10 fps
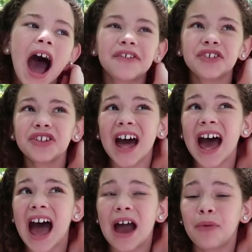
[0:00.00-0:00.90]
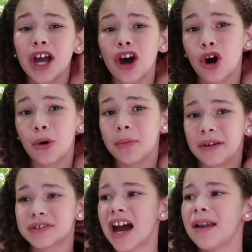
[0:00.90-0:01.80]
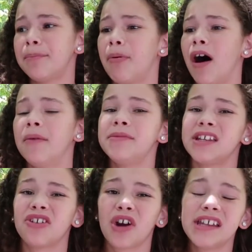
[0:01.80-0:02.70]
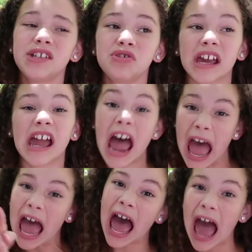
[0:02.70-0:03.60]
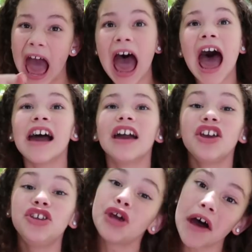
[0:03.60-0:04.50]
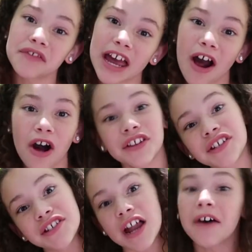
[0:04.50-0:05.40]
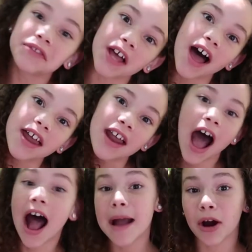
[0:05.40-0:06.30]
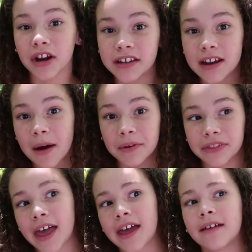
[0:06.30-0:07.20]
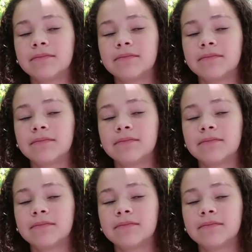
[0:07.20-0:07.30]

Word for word: After that, I went home and I was kind of bummed, and Grace was like, ha, you have to get all this stuff done, I'm already done with it.